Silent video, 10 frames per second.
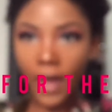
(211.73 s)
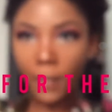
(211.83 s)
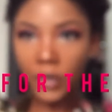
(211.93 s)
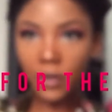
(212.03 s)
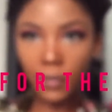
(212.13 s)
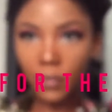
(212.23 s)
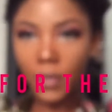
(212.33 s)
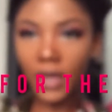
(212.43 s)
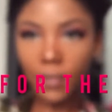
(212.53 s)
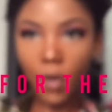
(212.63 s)
I'm going to
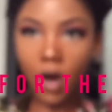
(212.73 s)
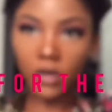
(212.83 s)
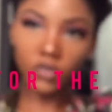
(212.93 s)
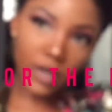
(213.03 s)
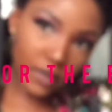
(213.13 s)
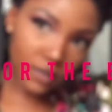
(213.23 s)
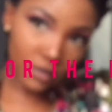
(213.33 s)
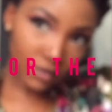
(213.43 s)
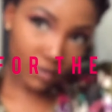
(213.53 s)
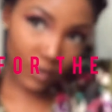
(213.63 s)
make a part, right?
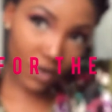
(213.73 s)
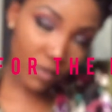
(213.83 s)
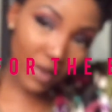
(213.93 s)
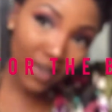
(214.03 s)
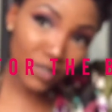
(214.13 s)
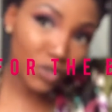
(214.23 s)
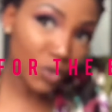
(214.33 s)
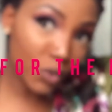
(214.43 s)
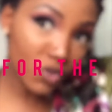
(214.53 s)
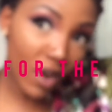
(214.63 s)
Oh my God, my hair is
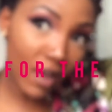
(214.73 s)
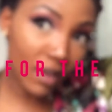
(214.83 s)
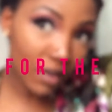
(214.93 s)
so dry.